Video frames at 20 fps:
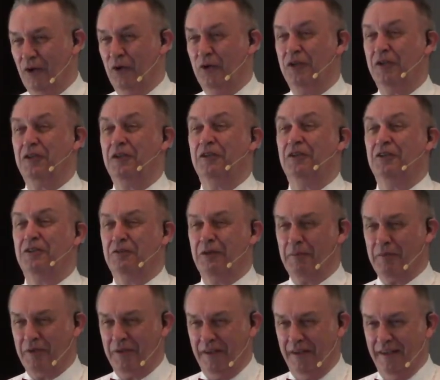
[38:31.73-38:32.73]
Oh, the
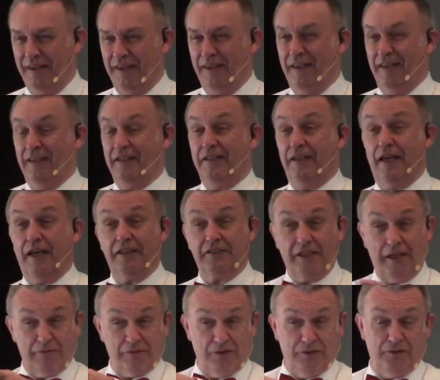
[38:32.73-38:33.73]
crypto.
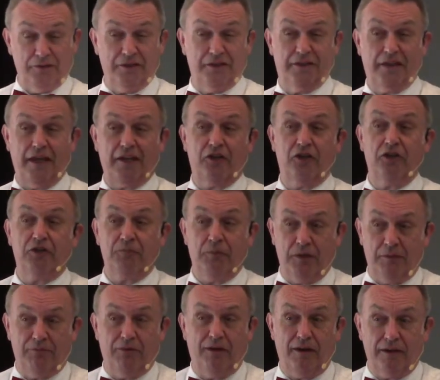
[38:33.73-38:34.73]
Yes, absolutely. That could
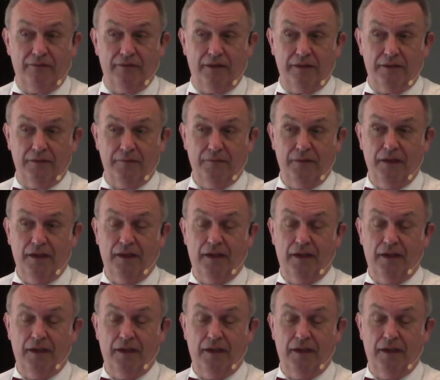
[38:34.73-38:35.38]
be a part of it.